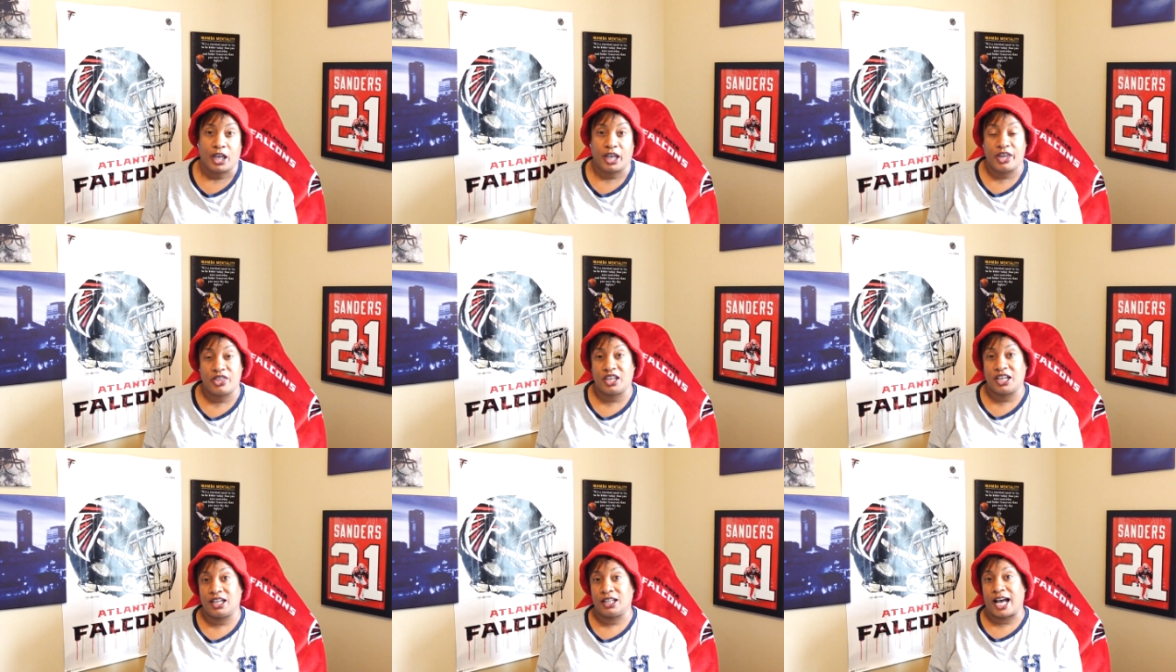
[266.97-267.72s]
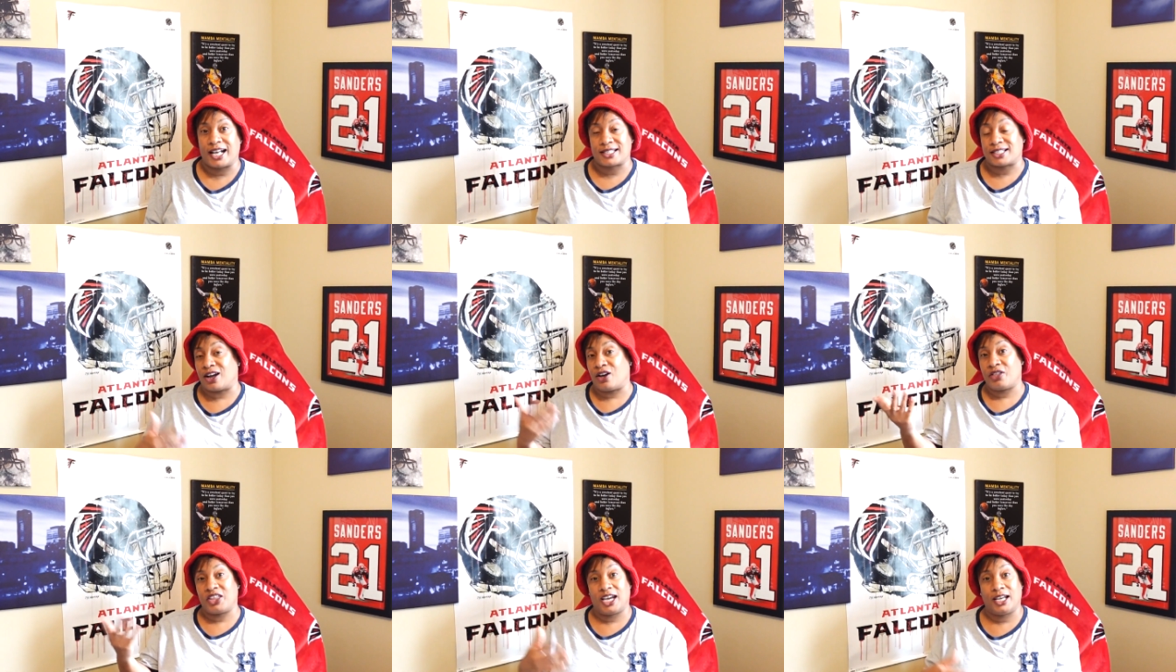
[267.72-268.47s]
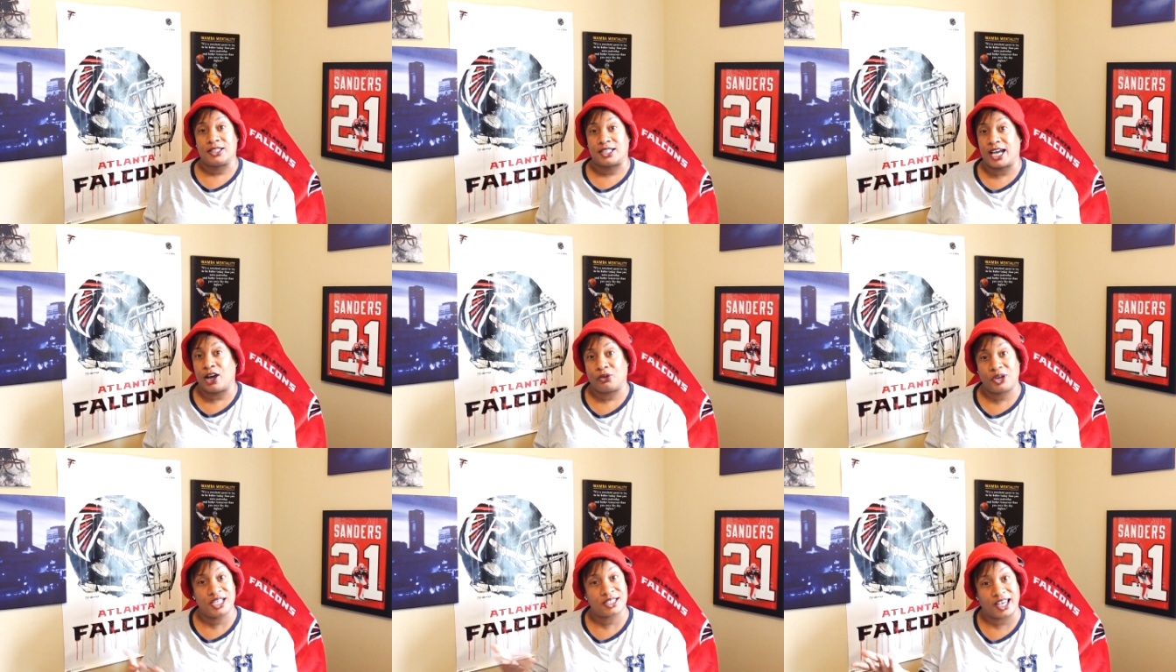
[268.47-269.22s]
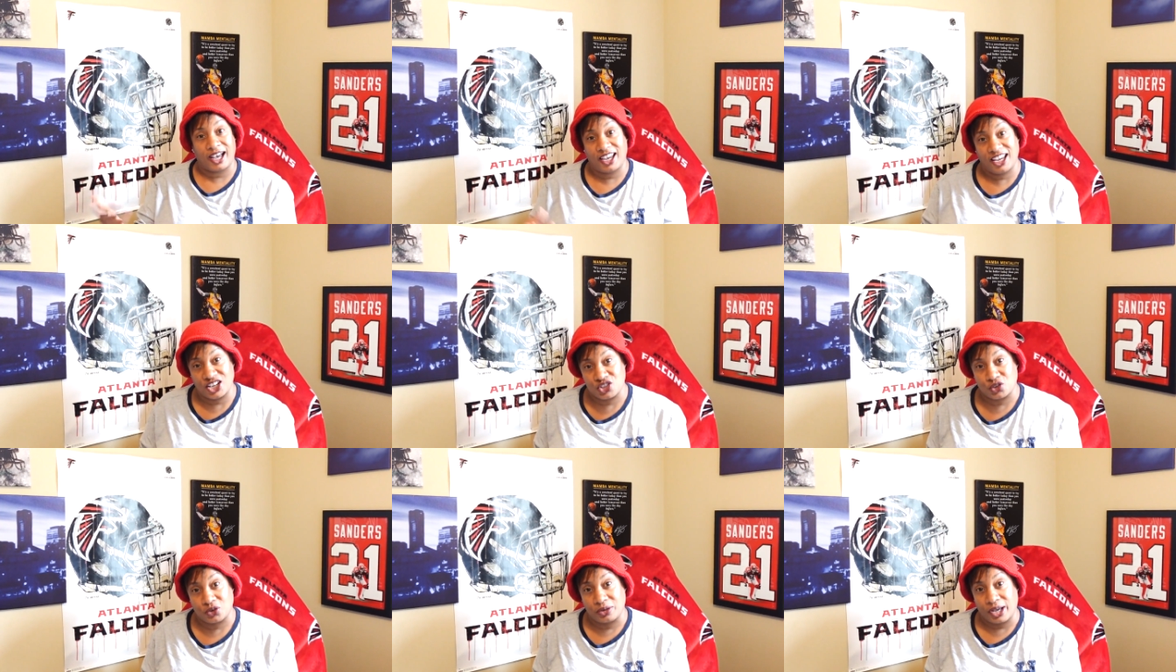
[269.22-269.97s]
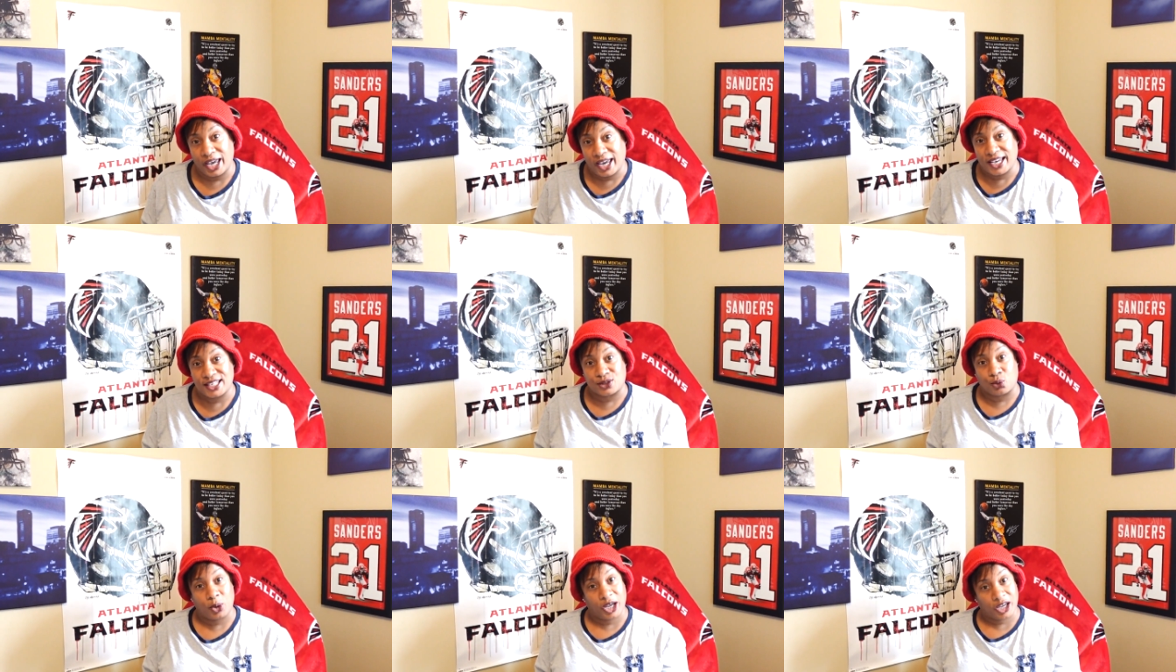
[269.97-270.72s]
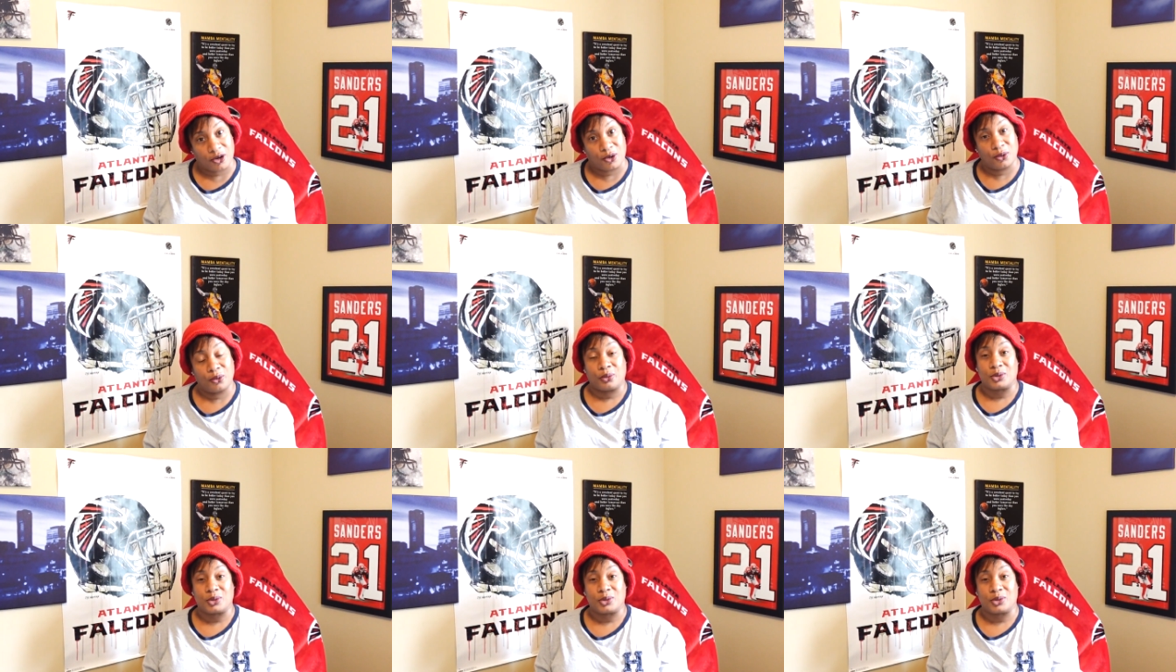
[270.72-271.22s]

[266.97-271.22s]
And then I saw that Tyrese got injured as well.